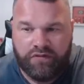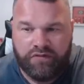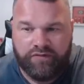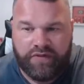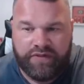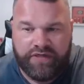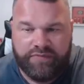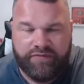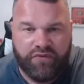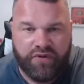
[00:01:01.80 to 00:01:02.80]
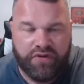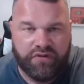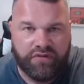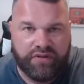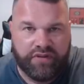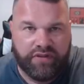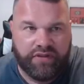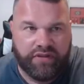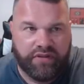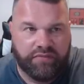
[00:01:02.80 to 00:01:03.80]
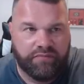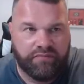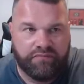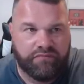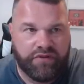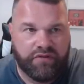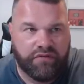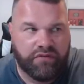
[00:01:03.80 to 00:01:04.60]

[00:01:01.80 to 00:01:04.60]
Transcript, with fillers: And then days before, you know,